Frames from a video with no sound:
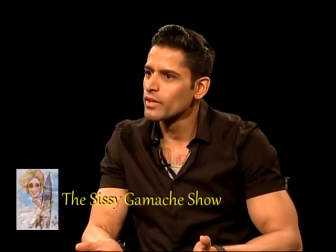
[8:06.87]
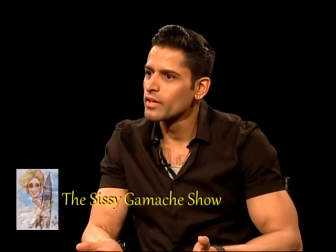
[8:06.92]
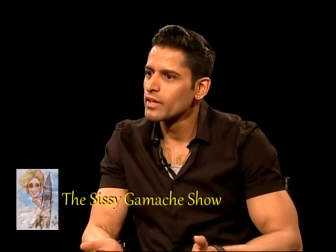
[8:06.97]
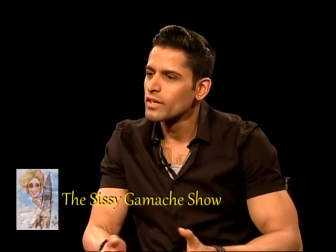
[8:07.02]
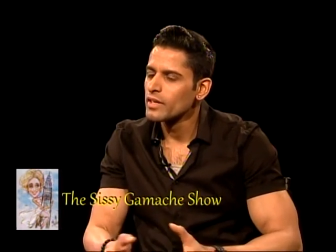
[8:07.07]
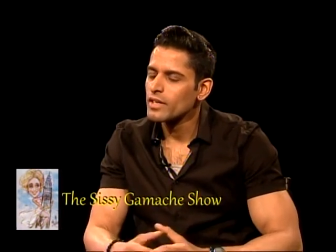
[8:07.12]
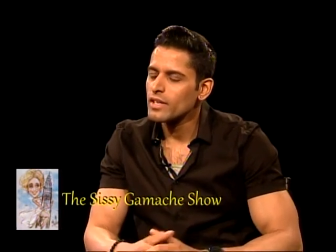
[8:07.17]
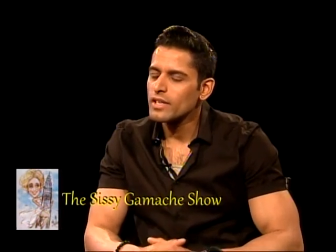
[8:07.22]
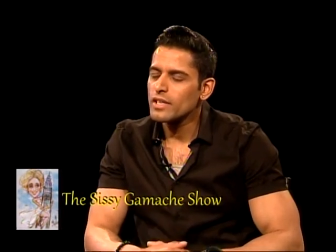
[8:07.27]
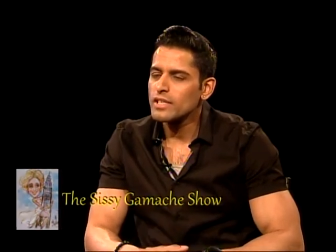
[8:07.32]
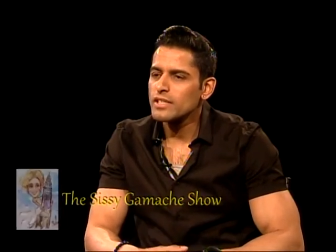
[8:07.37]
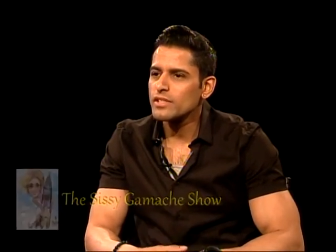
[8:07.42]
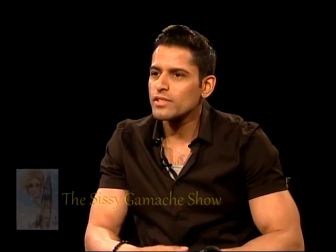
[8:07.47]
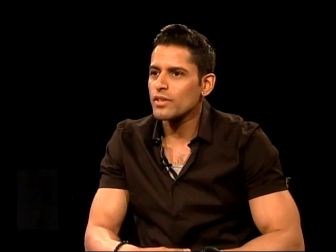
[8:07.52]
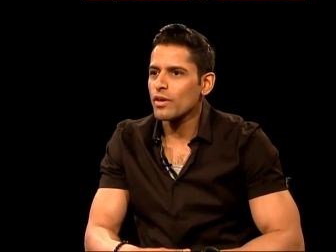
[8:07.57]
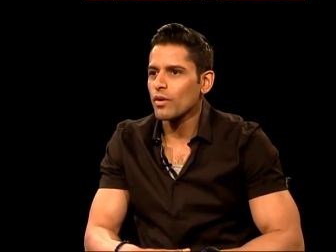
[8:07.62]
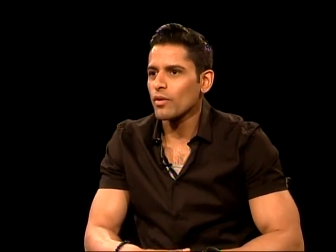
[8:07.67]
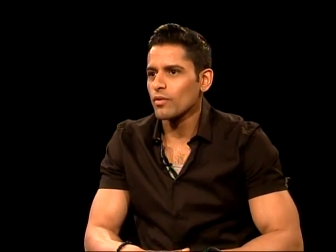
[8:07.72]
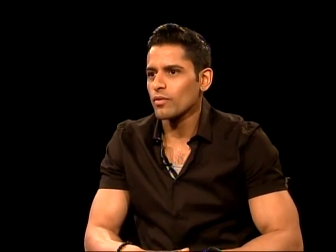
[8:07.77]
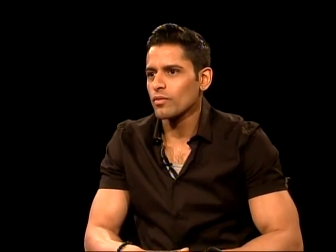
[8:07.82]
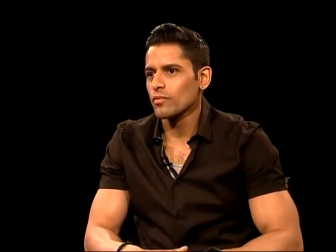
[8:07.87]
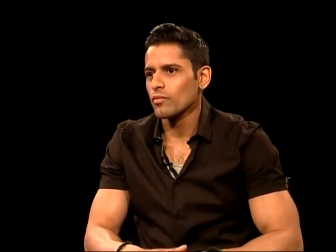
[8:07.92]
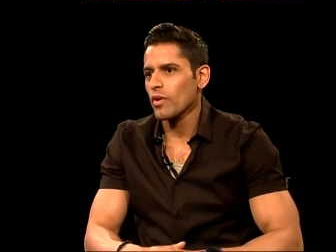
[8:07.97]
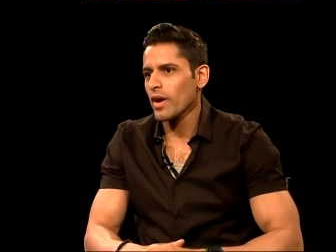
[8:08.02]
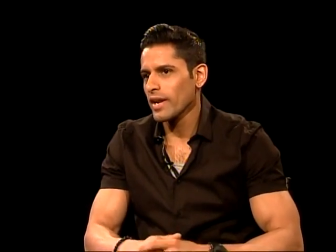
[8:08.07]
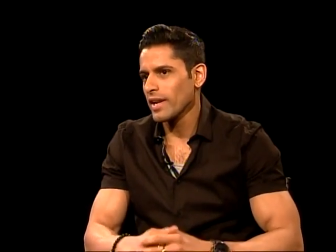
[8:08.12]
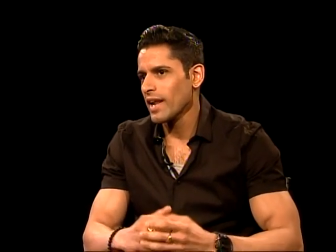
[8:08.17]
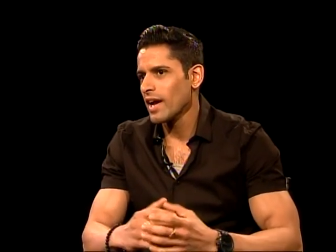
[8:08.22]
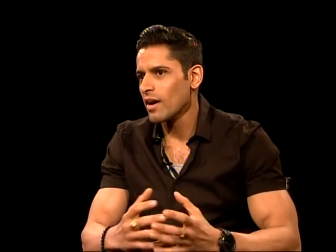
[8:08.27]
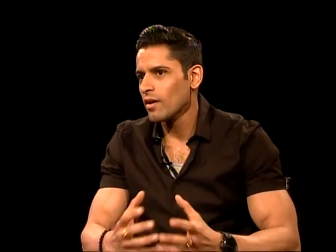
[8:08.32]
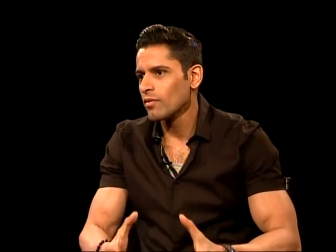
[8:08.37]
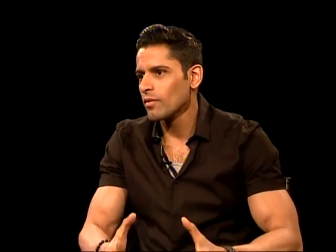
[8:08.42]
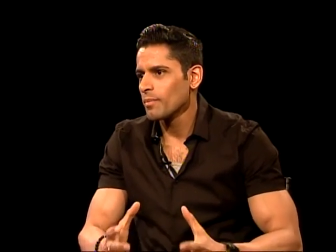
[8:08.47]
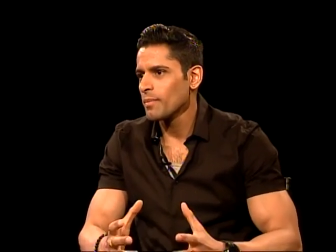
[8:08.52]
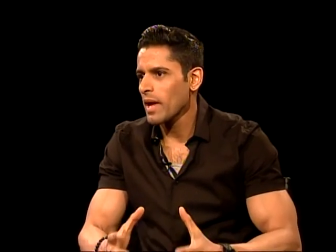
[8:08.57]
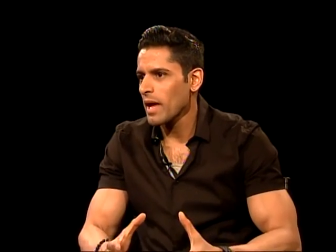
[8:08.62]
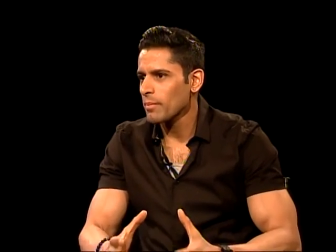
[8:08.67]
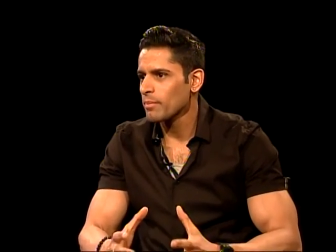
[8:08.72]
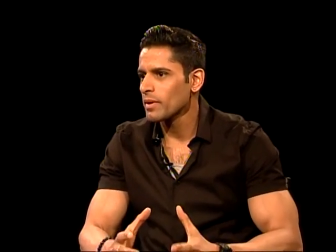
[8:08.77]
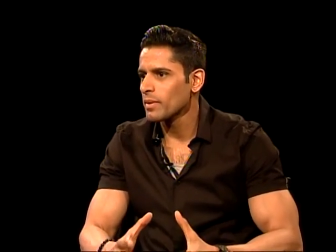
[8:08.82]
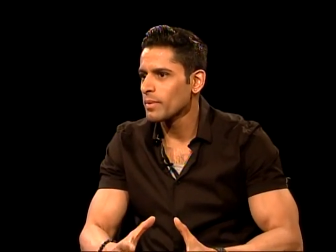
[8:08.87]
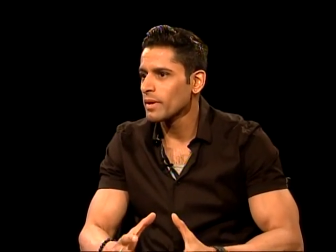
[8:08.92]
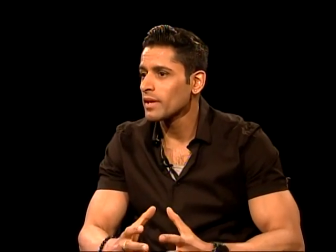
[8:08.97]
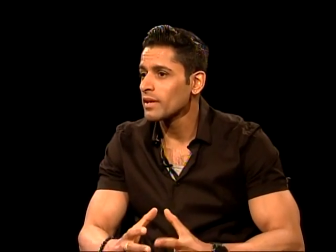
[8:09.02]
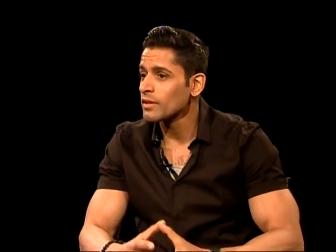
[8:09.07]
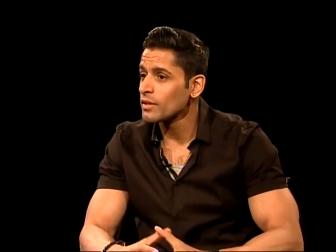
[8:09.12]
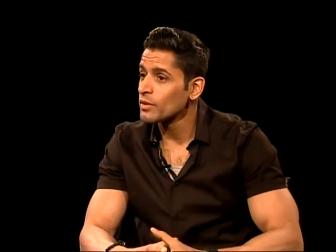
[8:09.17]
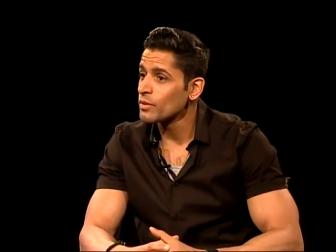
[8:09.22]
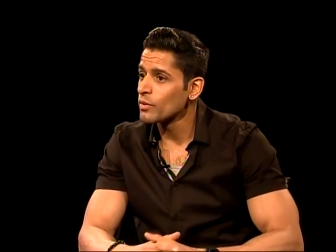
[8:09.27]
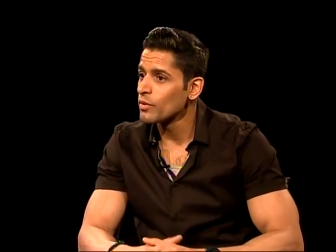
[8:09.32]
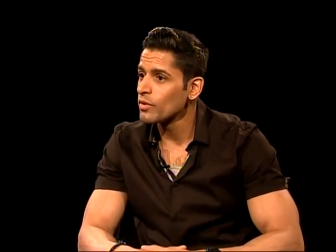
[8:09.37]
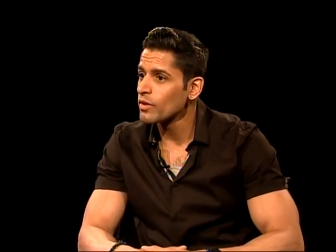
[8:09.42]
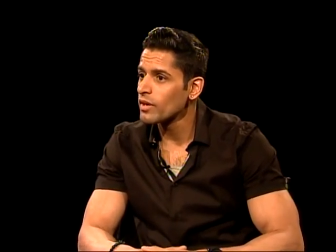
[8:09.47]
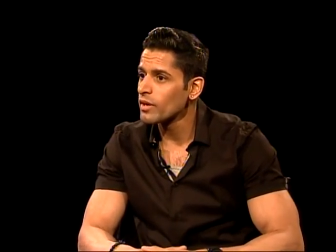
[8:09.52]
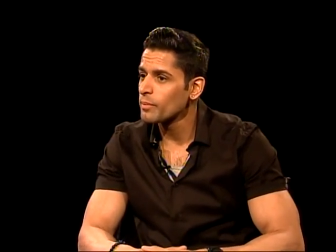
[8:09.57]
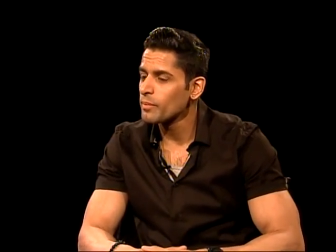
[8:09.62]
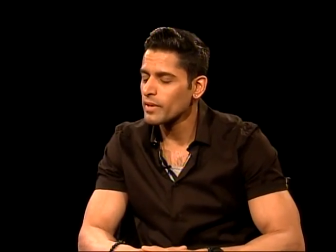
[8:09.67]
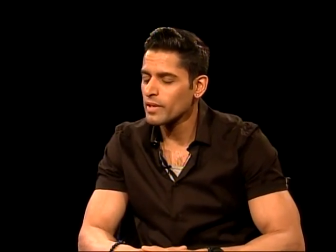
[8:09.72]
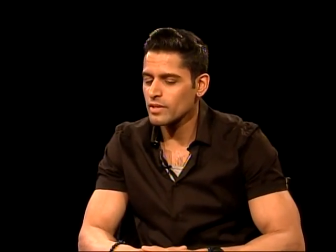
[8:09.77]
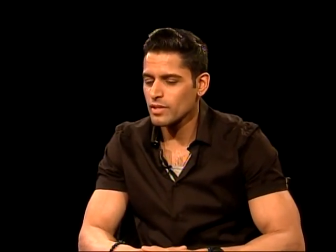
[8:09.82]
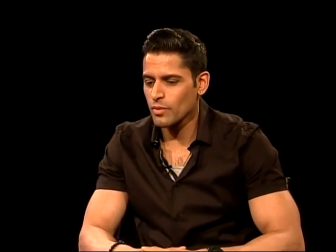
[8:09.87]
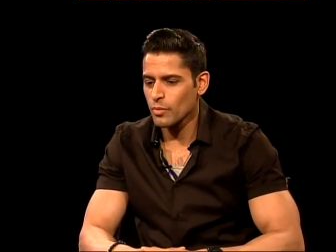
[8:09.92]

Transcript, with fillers: Right. So right now, I'm happy being in New York because yes.